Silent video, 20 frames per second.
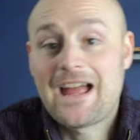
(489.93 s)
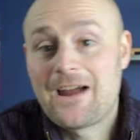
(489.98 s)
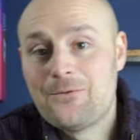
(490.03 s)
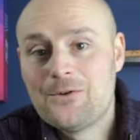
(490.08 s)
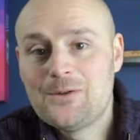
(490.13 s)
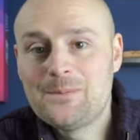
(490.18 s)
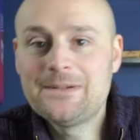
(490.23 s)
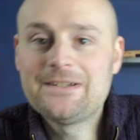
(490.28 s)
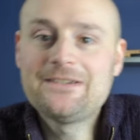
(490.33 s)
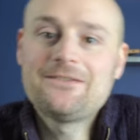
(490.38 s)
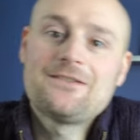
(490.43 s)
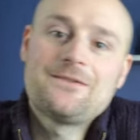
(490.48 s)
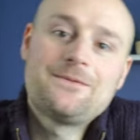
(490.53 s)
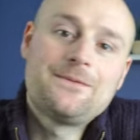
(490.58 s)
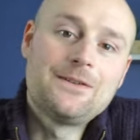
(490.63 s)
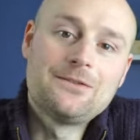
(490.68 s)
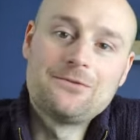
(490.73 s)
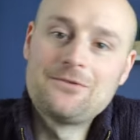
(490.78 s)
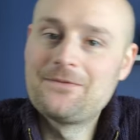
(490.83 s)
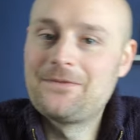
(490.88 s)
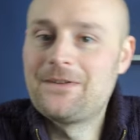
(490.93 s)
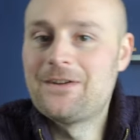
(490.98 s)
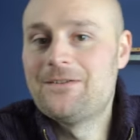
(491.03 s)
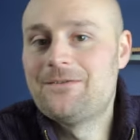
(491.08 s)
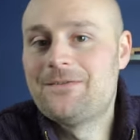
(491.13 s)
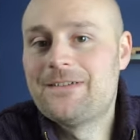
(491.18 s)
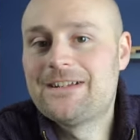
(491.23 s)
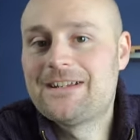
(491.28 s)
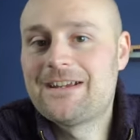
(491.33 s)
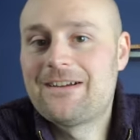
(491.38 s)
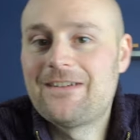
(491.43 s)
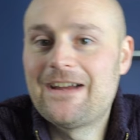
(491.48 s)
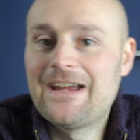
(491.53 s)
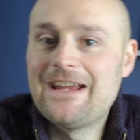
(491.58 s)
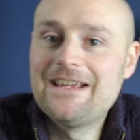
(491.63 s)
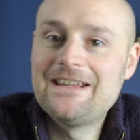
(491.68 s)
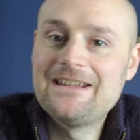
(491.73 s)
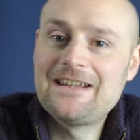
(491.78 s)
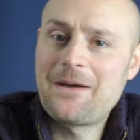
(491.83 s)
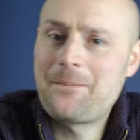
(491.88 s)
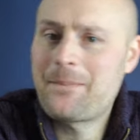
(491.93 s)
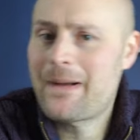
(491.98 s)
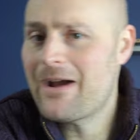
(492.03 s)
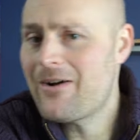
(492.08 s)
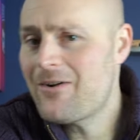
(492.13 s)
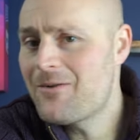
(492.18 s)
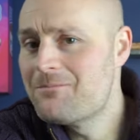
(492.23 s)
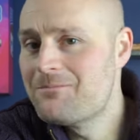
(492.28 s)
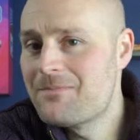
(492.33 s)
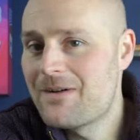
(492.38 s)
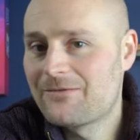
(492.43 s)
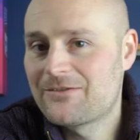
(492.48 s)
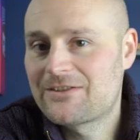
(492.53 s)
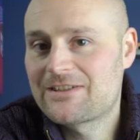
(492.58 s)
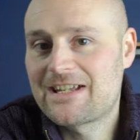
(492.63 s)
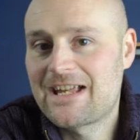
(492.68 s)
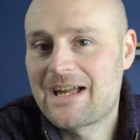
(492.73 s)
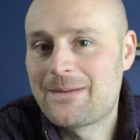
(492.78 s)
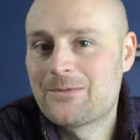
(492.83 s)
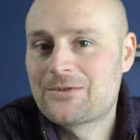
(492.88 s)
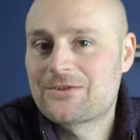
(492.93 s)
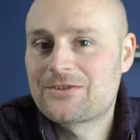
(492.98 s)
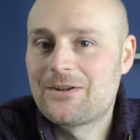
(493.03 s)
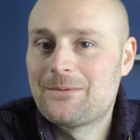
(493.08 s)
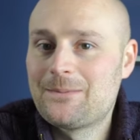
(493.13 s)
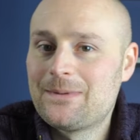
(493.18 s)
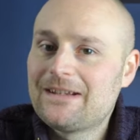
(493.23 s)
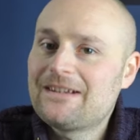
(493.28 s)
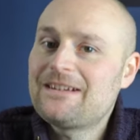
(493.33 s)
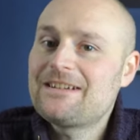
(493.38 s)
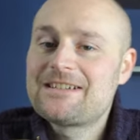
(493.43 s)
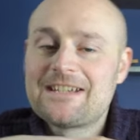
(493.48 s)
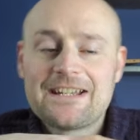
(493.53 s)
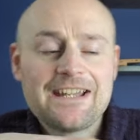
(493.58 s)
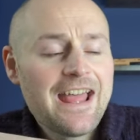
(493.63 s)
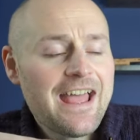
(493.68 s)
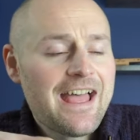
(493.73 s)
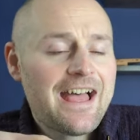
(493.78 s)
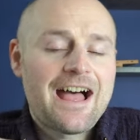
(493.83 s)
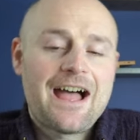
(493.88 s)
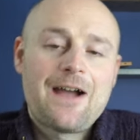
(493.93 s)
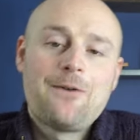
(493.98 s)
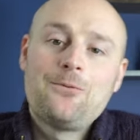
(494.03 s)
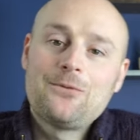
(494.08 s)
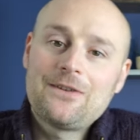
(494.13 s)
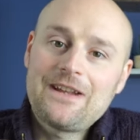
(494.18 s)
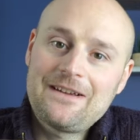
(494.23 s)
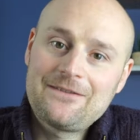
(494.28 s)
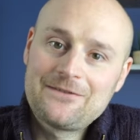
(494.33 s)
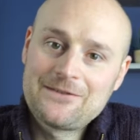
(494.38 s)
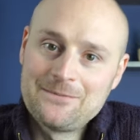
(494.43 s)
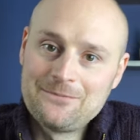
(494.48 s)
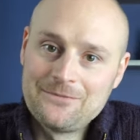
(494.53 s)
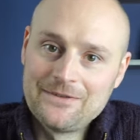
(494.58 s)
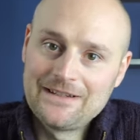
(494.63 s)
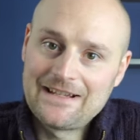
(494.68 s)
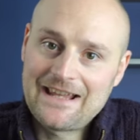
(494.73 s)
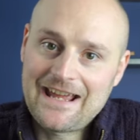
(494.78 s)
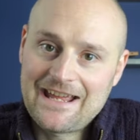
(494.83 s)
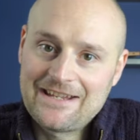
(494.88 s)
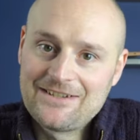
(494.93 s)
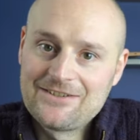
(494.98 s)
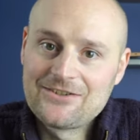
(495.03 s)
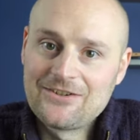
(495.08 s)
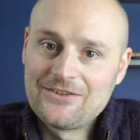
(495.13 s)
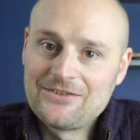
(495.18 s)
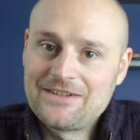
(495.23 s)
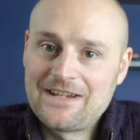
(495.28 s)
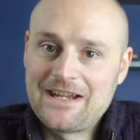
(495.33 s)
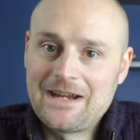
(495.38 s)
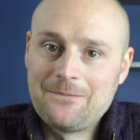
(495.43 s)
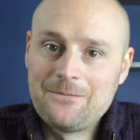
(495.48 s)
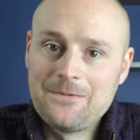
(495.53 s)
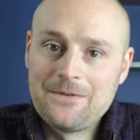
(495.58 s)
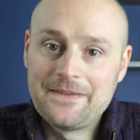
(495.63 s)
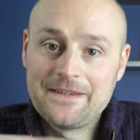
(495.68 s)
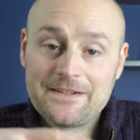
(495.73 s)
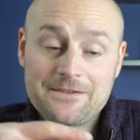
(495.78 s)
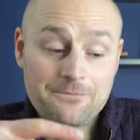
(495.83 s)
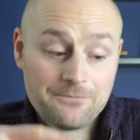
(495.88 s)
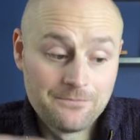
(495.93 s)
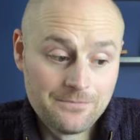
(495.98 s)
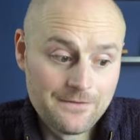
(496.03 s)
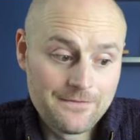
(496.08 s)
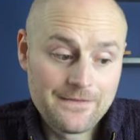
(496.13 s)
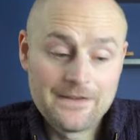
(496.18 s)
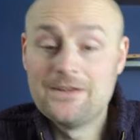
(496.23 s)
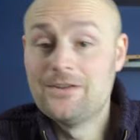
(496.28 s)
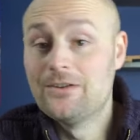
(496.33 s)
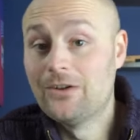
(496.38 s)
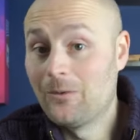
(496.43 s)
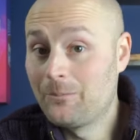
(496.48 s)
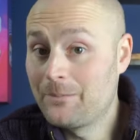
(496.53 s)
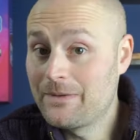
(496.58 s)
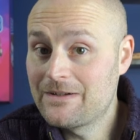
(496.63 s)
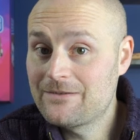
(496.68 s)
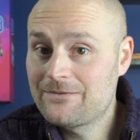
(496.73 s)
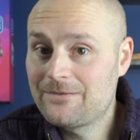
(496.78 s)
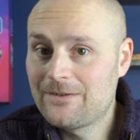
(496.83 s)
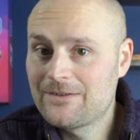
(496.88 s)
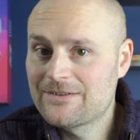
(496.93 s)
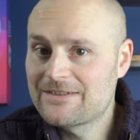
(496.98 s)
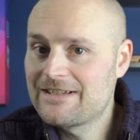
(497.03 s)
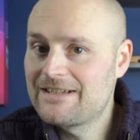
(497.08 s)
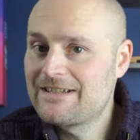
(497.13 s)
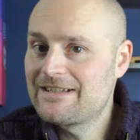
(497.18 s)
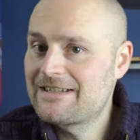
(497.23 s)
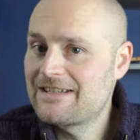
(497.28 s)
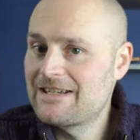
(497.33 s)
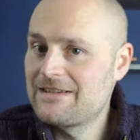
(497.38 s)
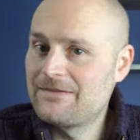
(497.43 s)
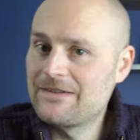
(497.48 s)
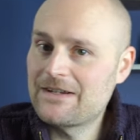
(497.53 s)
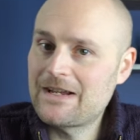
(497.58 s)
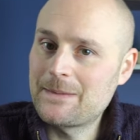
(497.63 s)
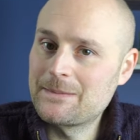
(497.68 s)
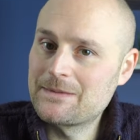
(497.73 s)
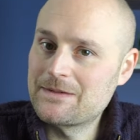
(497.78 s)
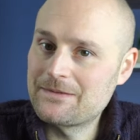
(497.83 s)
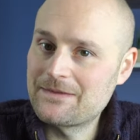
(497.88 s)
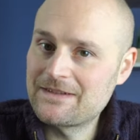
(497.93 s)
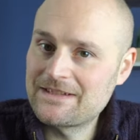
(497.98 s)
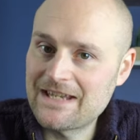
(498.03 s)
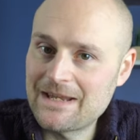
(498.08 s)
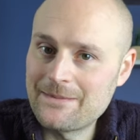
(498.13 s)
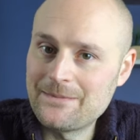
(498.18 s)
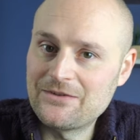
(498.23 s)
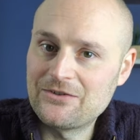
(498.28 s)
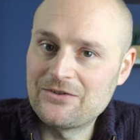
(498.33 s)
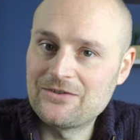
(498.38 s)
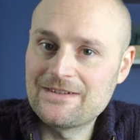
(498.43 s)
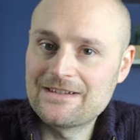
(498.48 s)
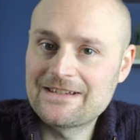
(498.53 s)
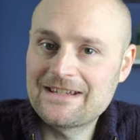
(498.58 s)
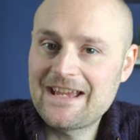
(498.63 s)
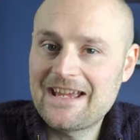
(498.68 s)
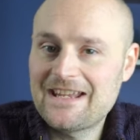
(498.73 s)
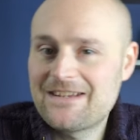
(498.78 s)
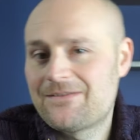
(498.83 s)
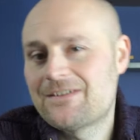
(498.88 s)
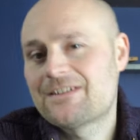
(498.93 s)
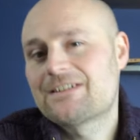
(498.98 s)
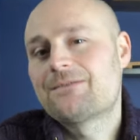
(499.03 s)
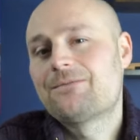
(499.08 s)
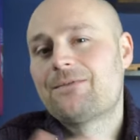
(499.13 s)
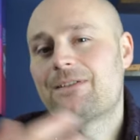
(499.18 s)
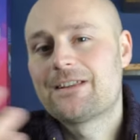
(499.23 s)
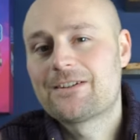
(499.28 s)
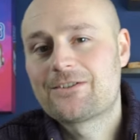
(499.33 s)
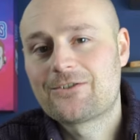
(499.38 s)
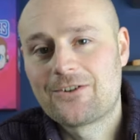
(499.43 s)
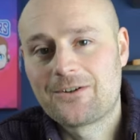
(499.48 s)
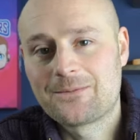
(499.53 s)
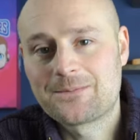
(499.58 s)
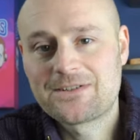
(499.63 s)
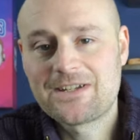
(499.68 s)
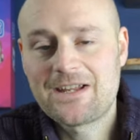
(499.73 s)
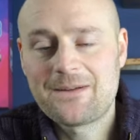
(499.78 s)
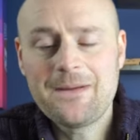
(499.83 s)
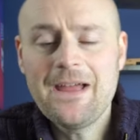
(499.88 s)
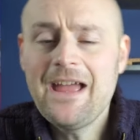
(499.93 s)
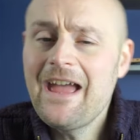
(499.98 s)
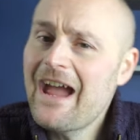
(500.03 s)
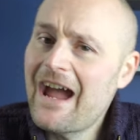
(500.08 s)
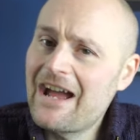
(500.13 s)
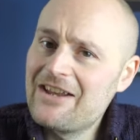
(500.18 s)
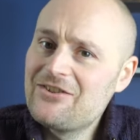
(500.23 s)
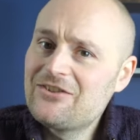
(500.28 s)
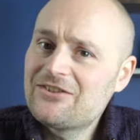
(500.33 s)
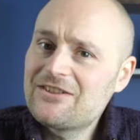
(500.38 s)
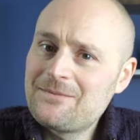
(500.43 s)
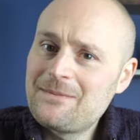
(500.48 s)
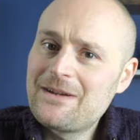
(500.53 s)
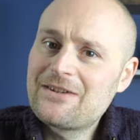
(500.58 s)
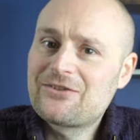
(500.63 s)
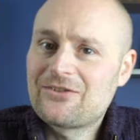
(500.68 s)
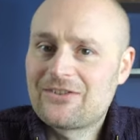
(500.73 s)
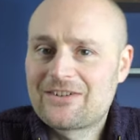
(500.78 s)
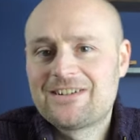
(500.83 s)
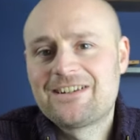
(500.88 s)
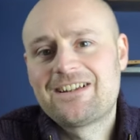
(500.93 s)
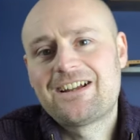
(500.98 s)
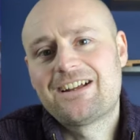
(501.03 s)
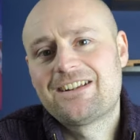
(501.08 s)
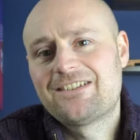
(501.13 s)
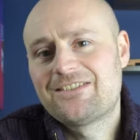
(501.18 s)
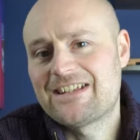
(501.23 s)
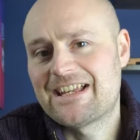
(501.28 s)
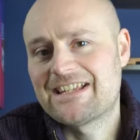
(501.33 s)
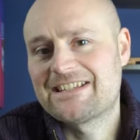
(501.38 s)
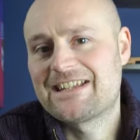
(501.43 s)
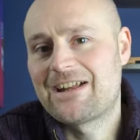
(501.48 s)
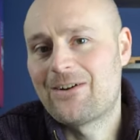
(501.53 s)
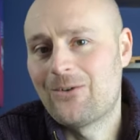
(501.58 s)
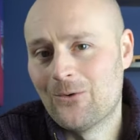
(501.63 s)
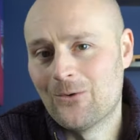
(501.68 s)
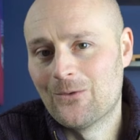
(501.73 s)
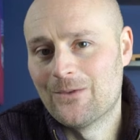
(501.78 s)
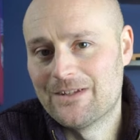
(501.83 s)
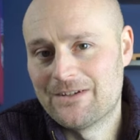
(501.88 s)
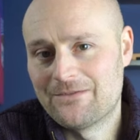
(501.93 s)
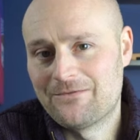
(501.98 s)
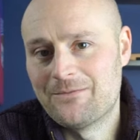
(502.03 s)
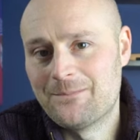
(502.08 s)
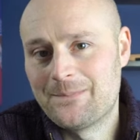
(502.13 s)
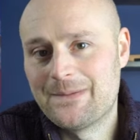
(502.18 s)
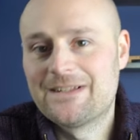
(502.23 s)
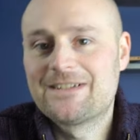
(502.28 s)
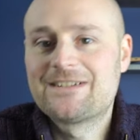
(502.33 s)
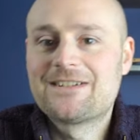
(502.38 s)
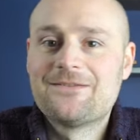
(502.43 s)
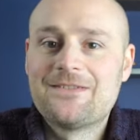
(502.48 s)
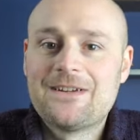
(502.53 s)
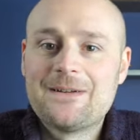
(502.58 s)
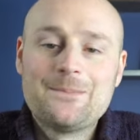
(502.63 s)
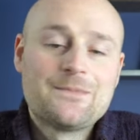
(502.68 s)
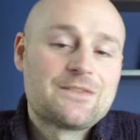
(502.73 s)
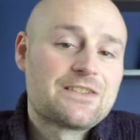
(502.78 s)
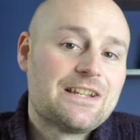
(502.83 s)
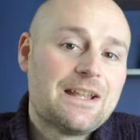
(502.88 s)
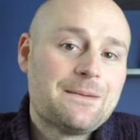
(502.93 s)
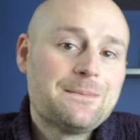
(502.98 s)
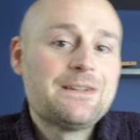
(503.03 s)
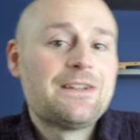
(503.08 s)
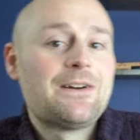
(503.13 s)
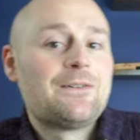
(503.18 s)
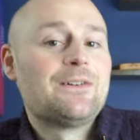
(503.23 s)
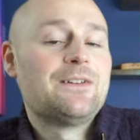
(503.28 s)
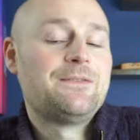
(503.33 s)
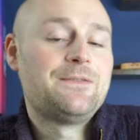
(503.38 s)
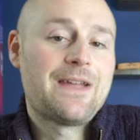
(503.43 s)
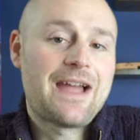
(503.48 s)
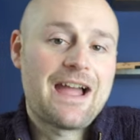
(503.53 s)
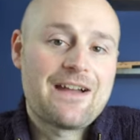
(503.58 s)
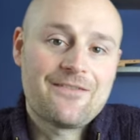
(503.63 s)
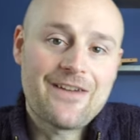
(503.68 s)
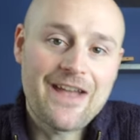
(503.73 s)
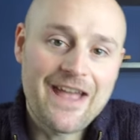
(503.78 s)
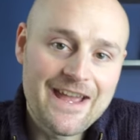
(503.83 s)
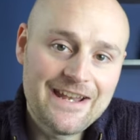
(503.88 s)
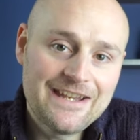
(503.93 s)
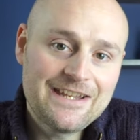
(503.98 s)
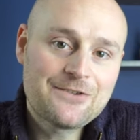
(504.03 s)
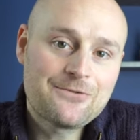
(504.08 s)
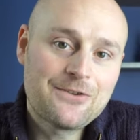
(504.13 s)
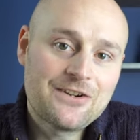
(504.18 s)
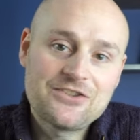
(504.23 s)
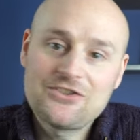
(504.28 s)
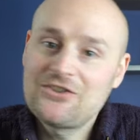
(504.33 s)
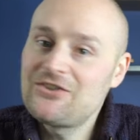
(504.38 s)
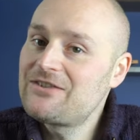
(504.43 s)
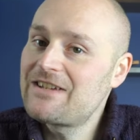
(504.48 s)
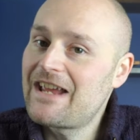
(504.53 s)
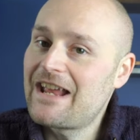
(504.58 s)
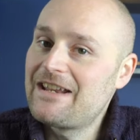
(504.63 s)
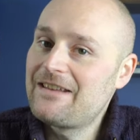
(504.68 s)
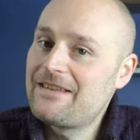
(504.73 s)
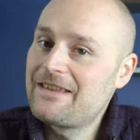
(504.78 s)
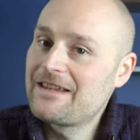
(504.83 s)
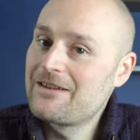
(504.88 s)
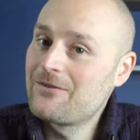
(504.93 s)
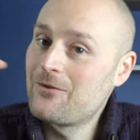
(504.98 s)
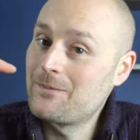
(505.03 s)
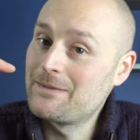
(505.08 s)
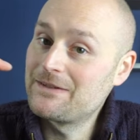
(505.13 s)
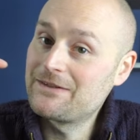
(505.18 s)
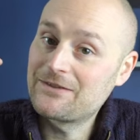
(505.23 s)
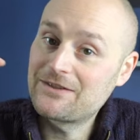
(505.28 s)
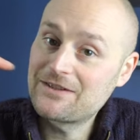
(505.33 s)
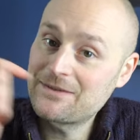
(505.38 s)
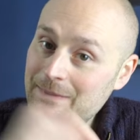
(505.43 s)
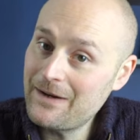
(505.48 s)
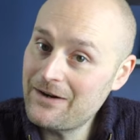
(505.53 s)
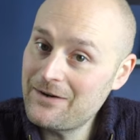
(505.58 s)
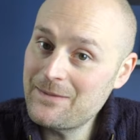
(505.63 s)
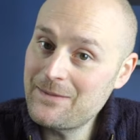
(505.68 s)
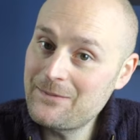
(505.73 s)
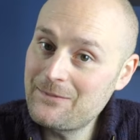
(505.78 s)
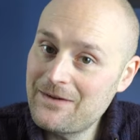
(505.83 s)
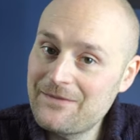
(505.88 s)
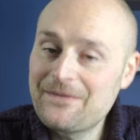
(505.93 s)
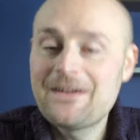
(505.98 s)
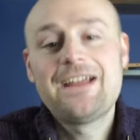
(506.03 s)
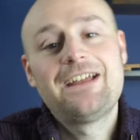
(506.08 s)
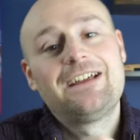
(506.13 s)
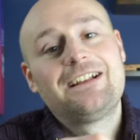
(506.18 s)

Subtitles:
I will be doing a full review video in about a month's time or so, but like I said, I want to have some real hands-on time with this, with it not being faulty, to see if it comes up with the same issues again, if it's something that crops up, and just to make sure I can kind of test out all the different bits of it. So let me know if you have any questions, anything you want me to experiment with.